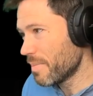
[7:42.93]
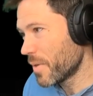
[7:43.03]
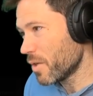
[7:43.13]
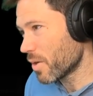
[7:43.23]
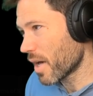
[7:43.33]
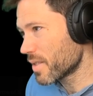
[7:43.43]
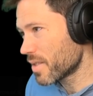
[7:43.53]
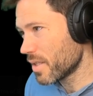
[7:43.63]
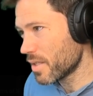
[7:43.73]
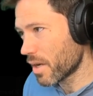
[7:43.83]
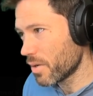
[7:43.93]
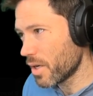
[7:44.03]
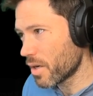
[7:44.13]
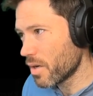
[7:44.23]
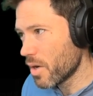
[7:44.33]
You can't see down
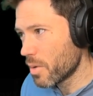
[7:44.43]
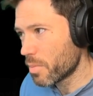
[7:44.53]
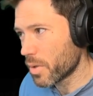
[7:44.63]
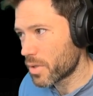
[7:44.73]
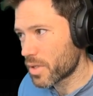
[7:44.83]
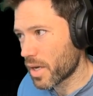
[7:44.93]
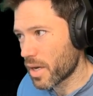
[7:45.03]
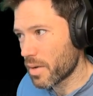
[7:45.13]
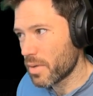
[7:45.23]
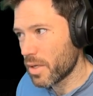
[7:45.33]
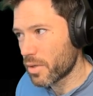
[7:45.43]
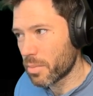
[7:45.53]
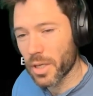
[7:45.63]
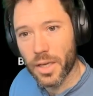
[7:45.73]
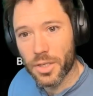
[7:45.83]
here, but neither
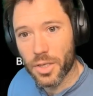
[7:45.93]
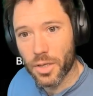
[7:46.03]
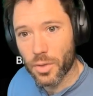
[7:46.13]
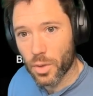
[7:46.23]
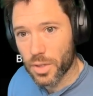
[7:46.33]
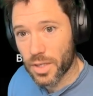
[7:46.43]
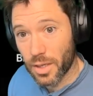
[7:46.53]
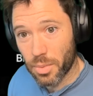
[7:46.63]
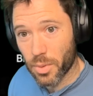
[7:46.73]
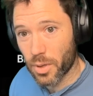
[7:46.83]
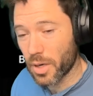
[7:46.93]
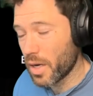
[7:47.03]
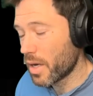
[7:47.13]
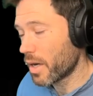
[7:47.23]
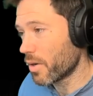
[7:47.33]
Malaysia nor Singapore
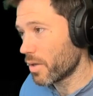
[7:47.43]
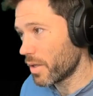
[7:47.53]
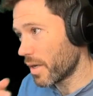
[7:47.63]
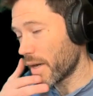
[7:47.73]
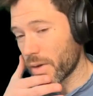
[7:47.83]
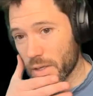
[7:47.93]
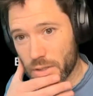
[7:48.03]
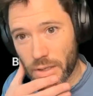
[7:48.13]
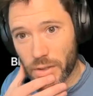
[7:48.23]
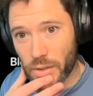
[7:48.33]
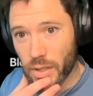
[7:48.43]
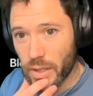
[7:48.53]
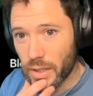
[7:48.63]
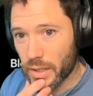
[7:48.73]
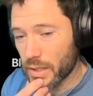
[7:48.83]
are on the allow list either.
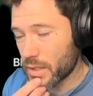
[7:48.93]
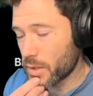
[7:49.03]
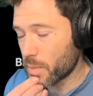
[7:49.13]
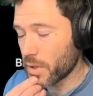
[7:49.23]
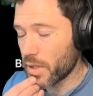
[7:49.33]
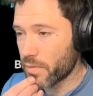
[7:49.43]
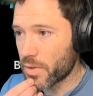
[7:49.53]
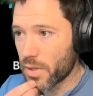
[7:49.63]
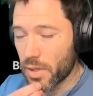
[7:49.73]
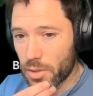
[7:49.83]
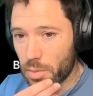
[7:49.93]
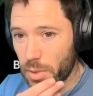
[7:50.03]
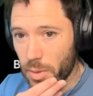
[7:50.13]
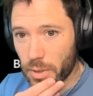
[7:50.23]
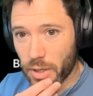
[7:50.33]
And this is believed to
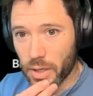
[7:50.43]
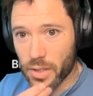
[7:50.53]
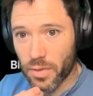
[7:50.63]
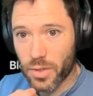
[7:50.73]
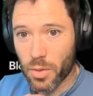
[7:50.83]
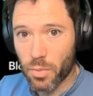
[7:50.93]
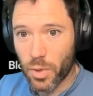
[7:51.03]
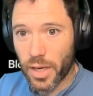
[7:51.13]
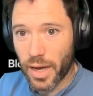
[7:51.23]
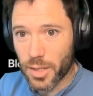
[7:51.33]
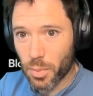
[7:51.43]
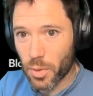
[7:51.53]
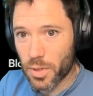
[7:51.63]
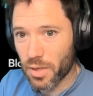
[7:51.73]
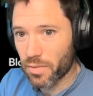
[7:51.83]
be because of some
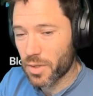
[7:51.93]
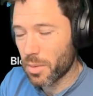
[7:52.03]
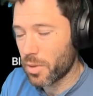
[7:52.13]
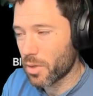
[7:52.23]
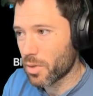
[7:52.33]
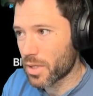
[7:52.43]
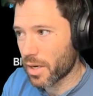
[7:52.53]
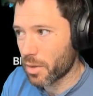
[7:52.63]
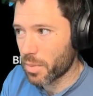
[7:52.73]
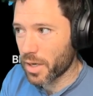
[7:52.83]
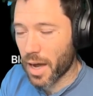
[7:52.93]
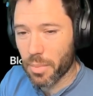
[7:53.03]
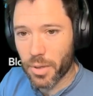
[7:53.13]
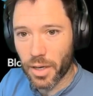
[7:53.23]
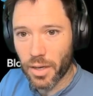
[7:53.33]
re-exporting of GPUs that had been
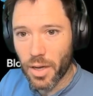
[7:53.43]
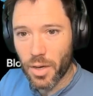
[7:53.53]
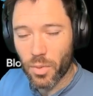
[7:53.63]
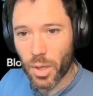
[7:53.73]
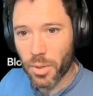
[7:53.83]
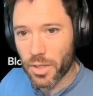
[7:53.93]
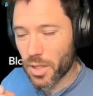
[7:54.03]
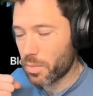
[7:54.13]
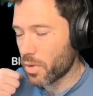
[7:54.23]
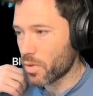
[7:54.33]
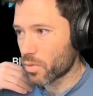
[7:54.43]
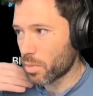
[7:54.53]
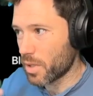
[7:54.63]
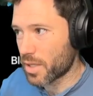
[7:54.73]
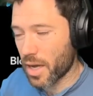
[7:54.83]
happening, whereby GPUs
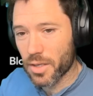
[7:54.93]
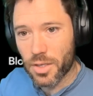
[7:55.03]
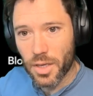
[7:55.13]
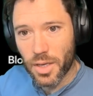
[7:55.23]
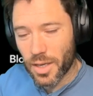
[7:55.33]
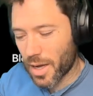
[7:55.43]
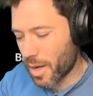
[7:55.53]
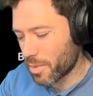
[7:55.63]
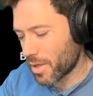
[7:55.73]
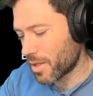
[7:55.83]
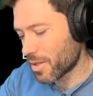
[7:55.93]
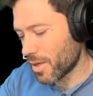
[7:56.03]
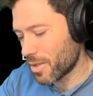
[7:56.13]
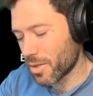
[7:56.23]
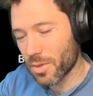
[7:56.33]
would be sent
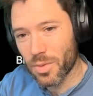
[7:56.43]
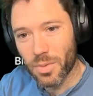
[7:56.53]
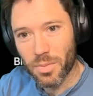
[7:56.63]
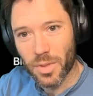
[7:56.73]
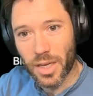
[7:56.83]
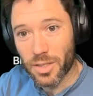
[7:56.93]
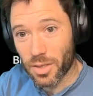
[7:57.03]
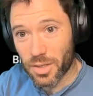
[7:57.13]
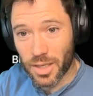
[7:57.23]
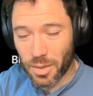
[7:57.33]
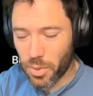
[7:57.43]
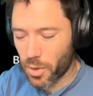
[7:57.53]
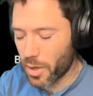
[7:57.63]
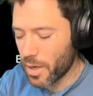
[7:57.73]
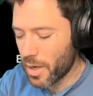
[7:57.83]
potentially to Malaysia or Singapore,